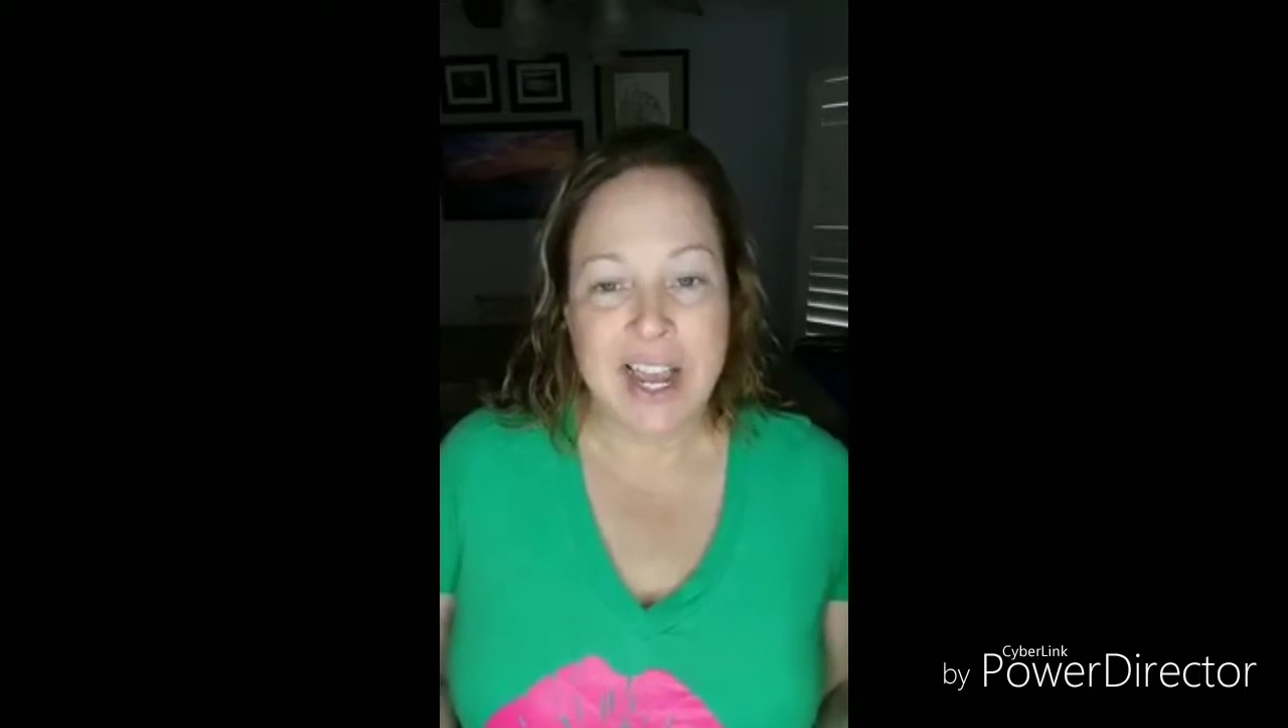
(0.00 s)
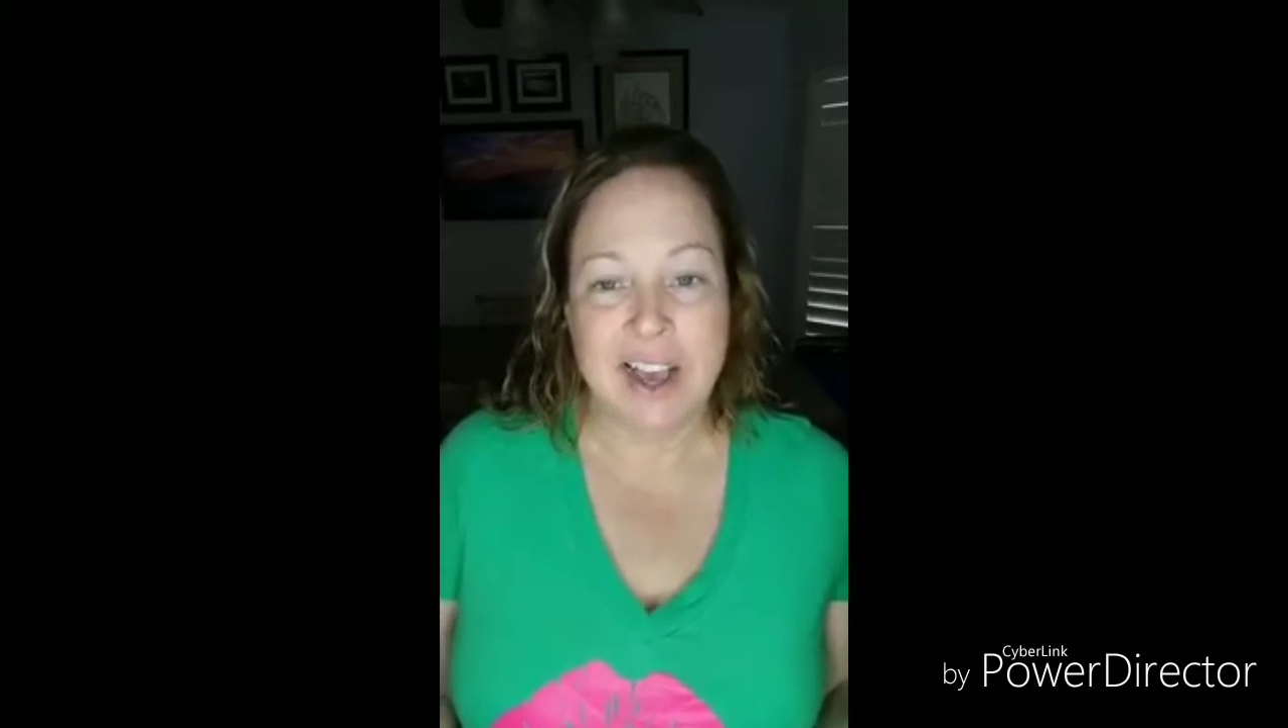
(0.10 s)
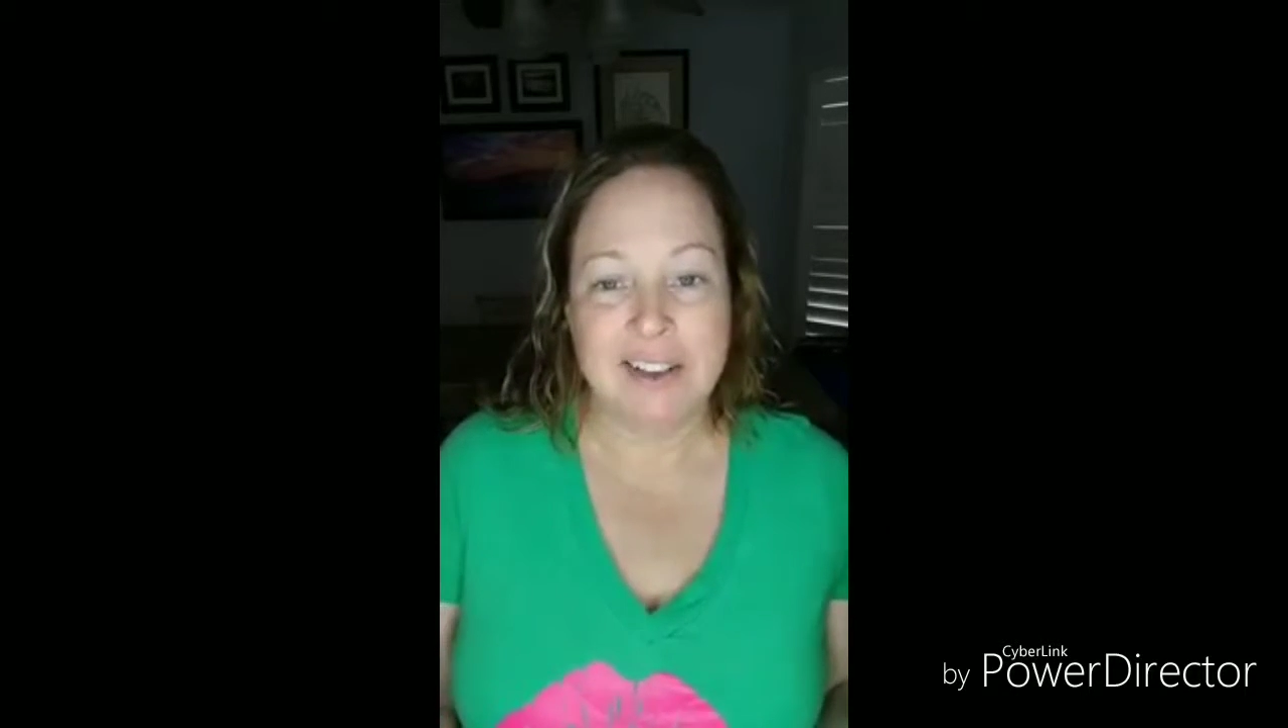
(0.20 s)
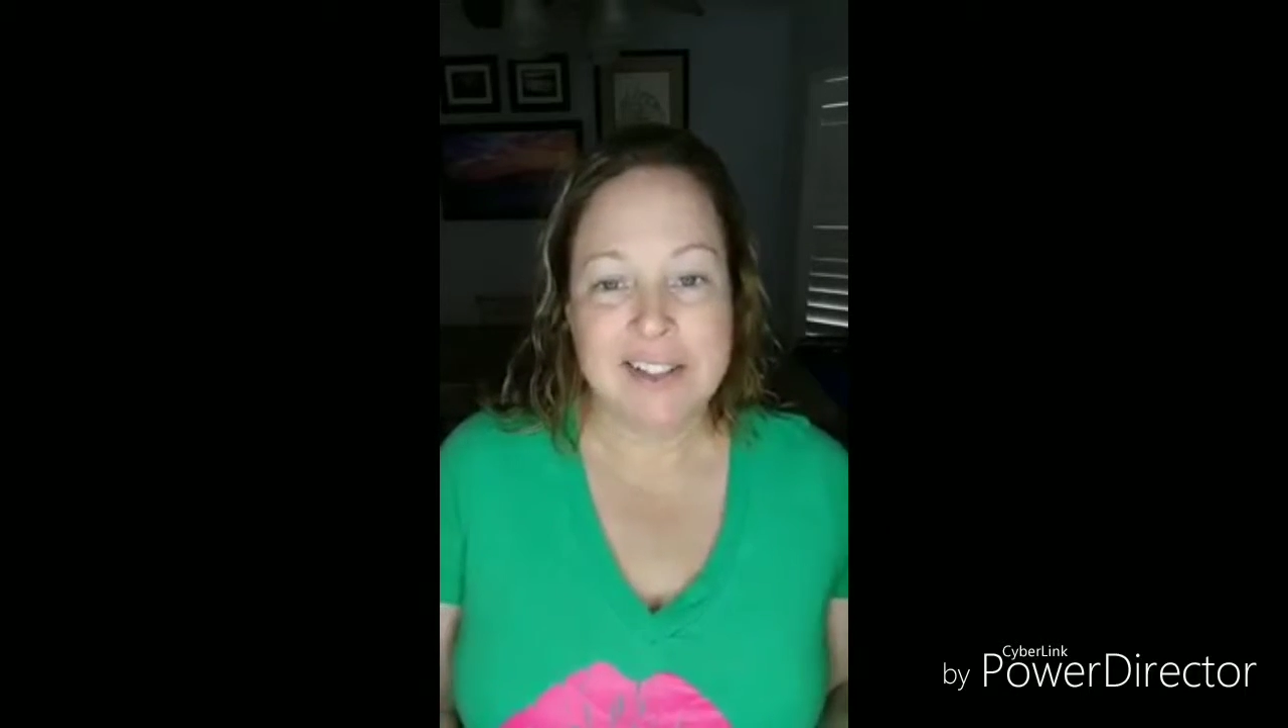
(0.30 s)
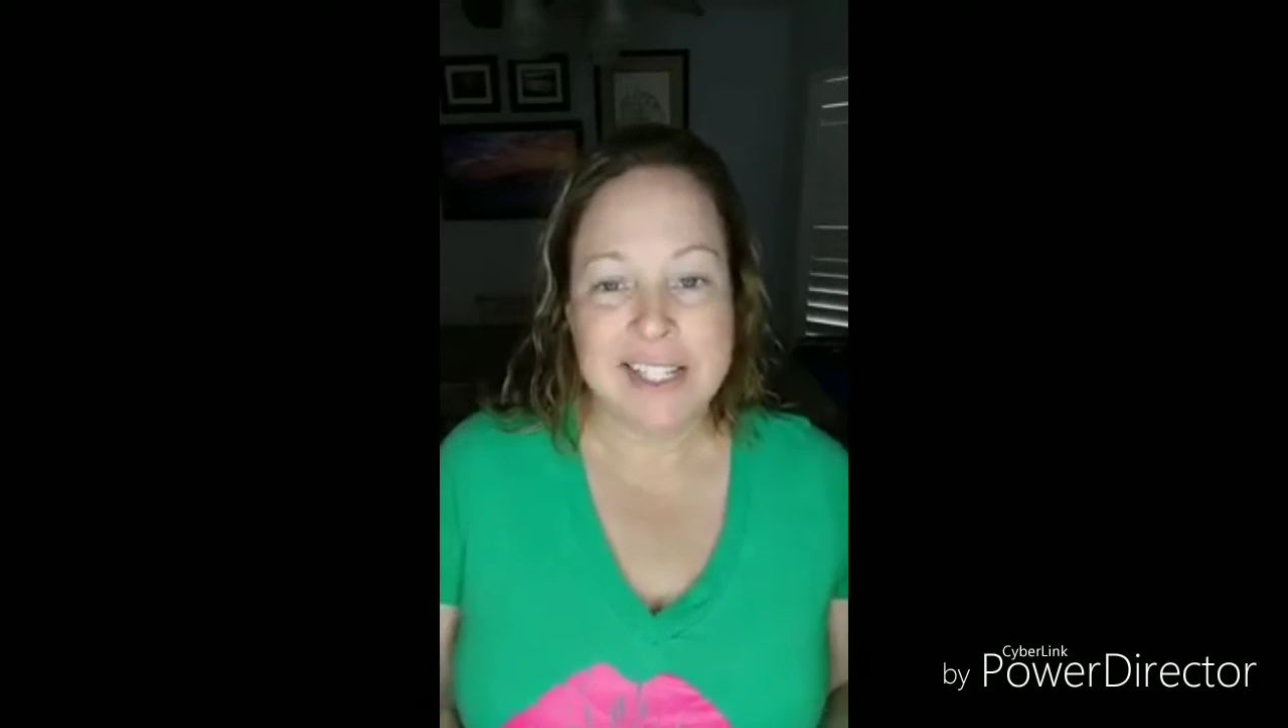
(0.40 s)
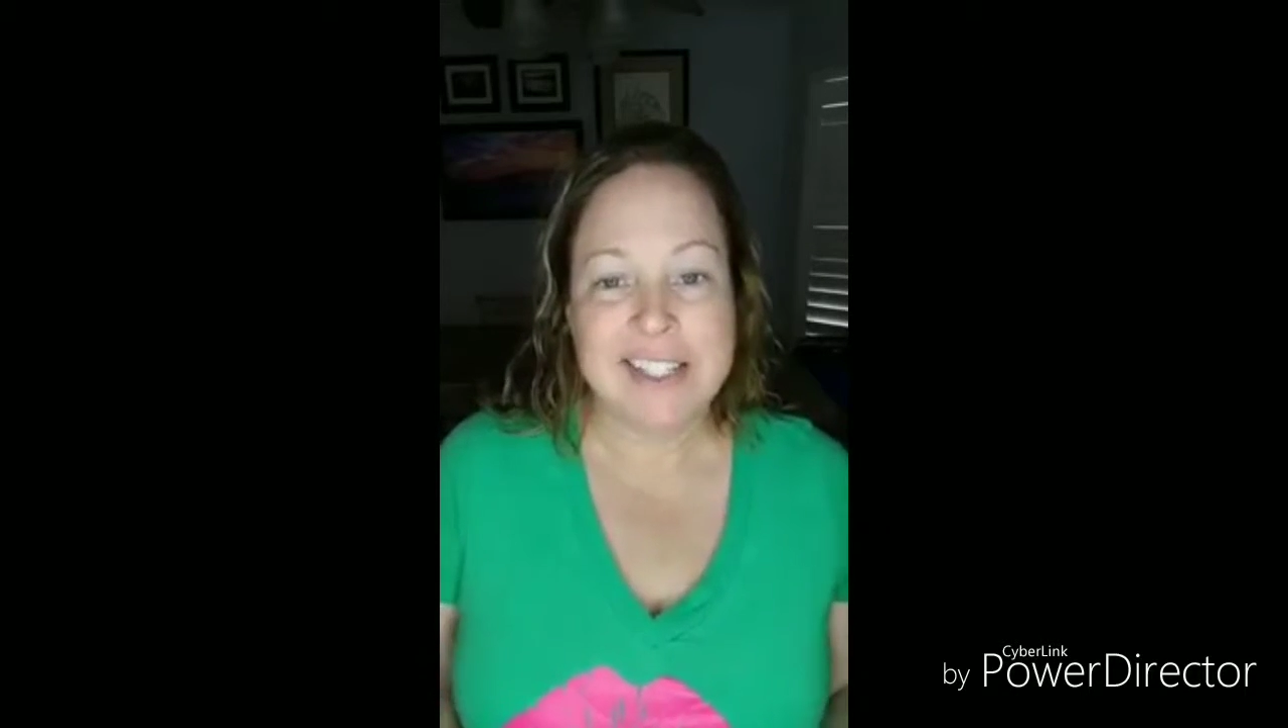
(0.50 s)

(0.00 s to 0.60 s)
house